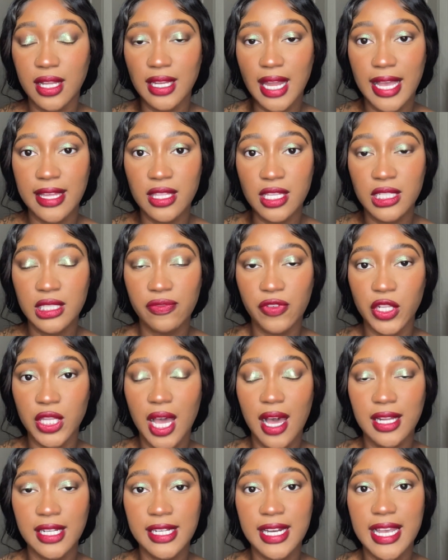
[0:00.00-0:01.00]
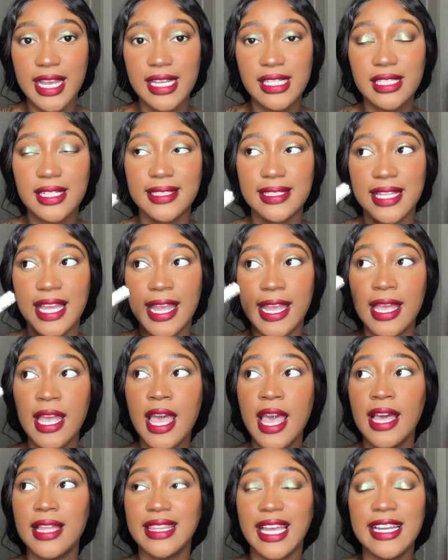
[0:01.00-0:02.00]
like this for the holidays, because they
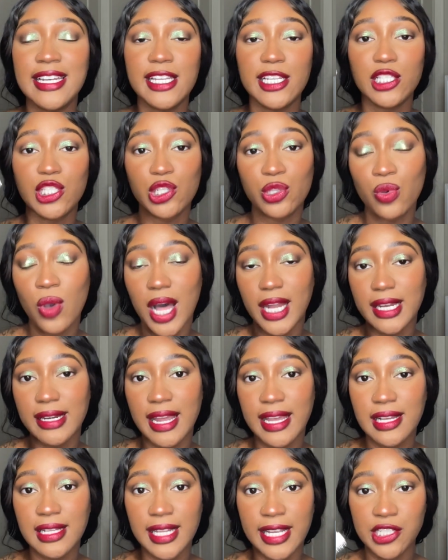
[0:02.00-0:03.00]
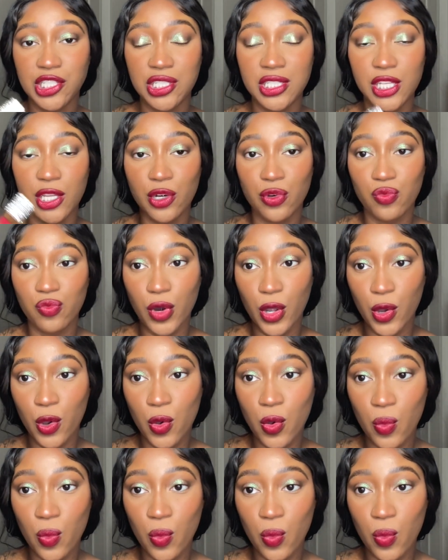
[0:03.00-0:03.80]
did 2 holiday collections in a row